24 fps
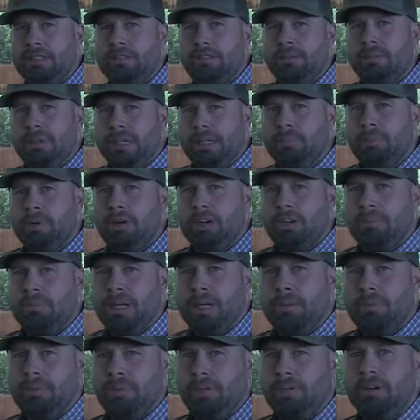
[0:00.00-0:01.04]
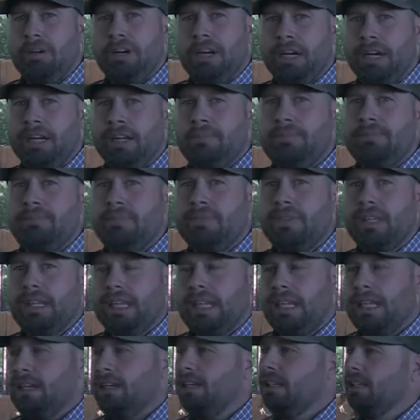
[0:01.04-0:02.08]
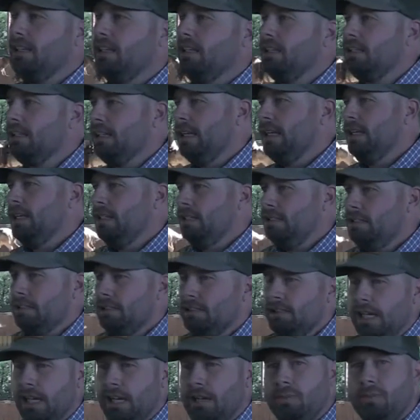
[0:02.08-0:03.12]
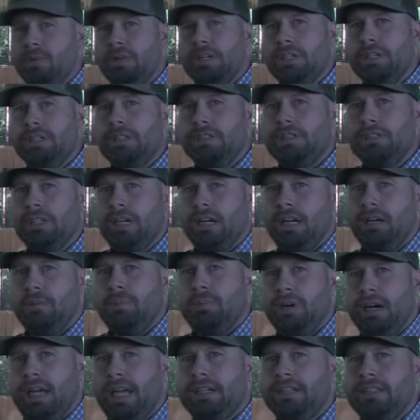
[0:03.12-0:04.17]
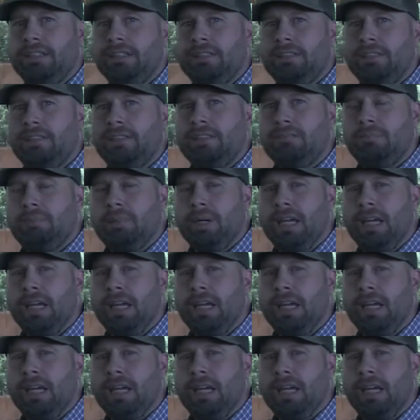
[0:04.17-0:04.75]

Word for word: It's a big part of my program, and just kind of wanted to share a practice